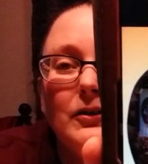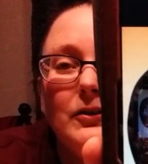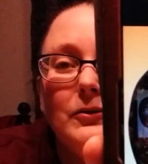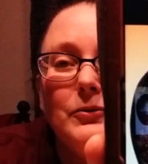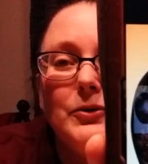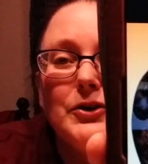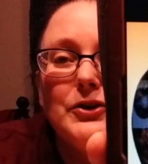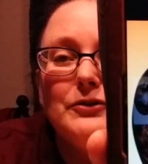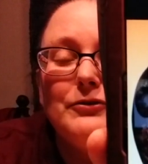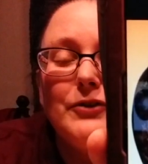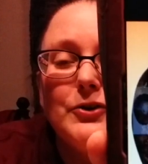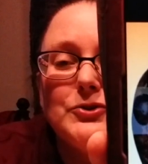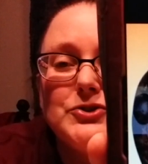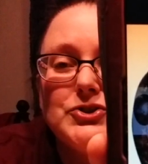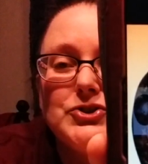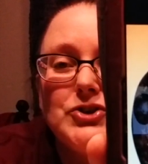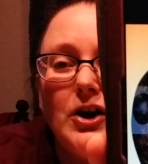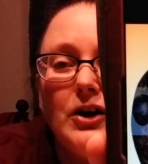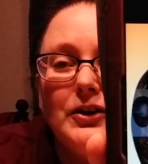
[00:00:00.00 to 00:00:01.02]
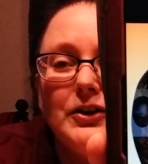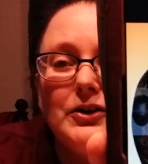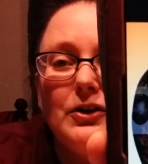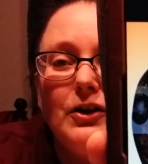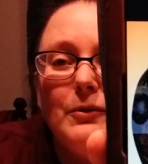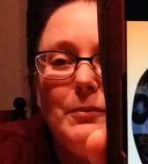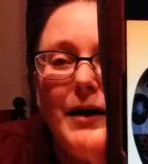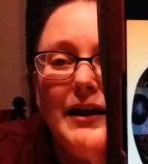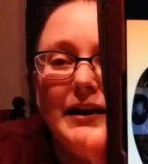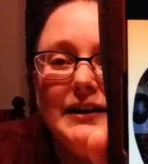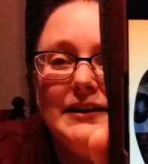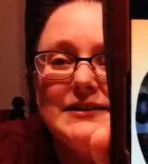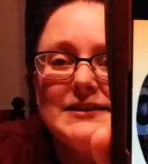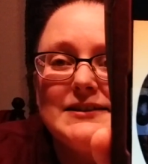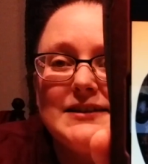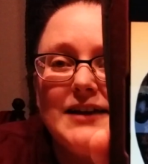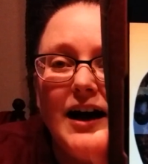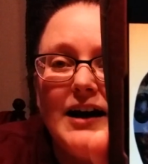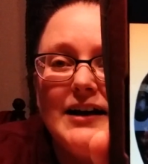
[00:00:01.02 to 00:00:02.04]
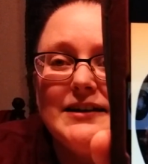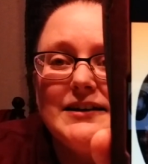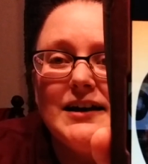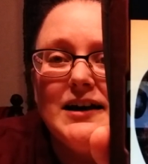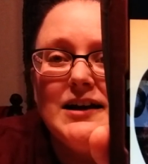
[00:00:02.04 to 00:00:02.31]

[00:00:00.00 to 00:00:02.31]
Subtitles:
with a frozen Charlotte or a penny inside.